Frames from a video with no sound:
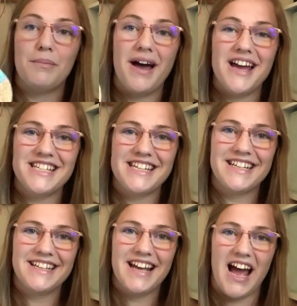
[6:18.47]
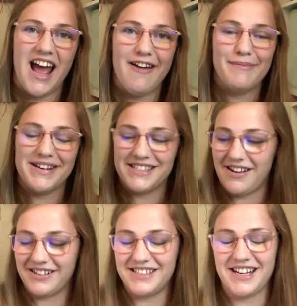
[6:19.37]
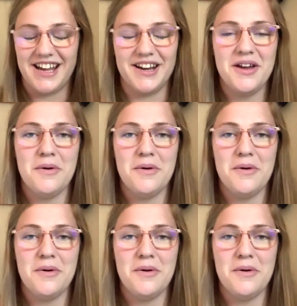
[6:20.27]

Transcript: but I have my socks done,